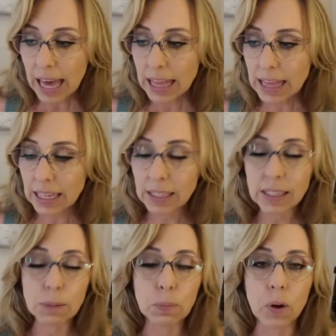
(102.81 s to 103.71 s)
This
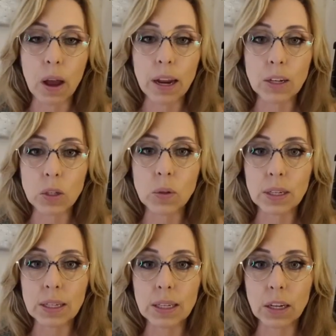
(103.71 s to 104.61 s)
is a product to
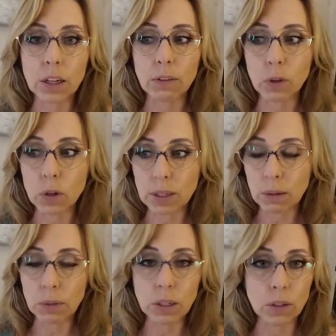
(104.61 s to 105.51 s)
consider if you're
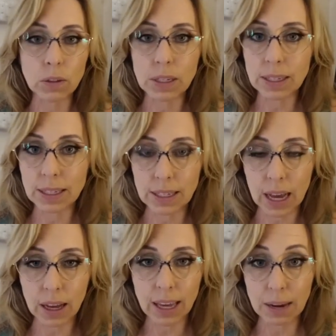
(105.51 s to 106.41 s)
somebody who is
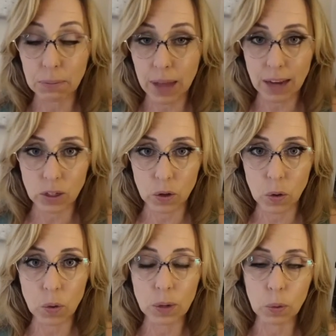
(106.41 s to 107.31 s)
stuck and
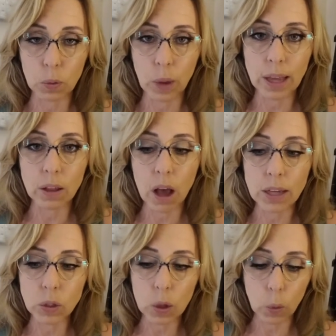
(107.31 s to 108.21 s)
plateaued with weight
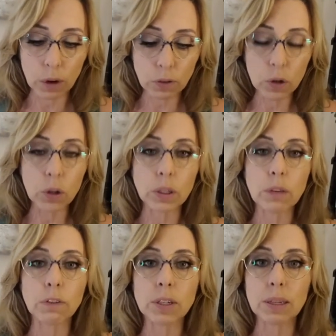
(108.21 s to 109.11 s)
loss, or if you're
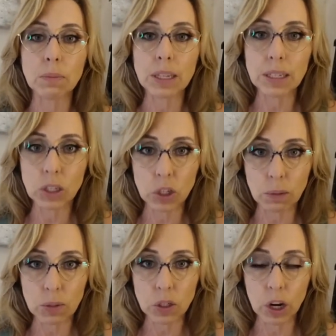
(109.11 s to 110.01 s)
looking for something to
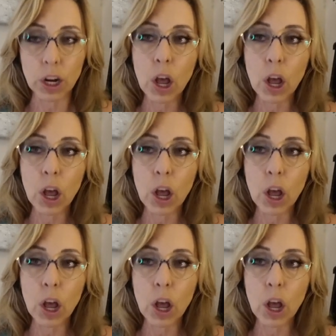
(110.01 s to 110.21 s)
jumpstart.